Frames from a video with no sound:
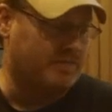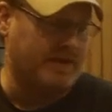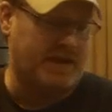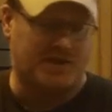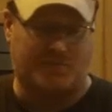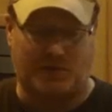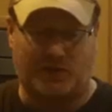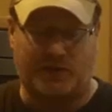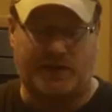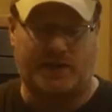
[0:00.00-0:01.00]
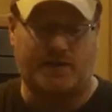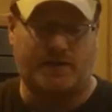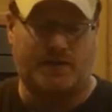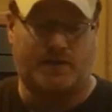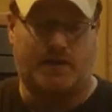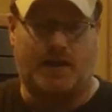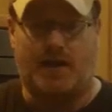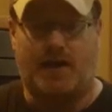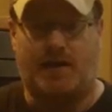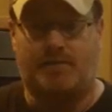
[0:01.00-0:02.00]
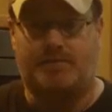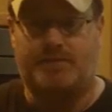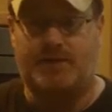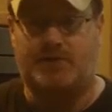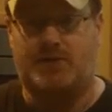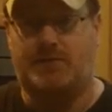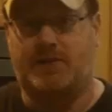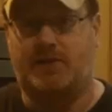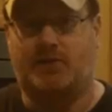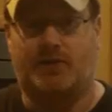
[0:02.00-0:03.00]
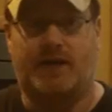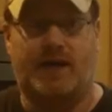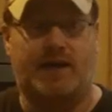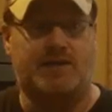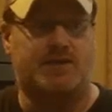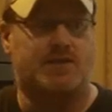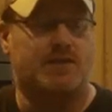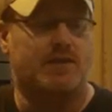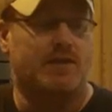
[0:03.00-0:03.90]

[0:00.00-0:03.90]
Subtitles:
BH Brewing, you know, some of the older guys.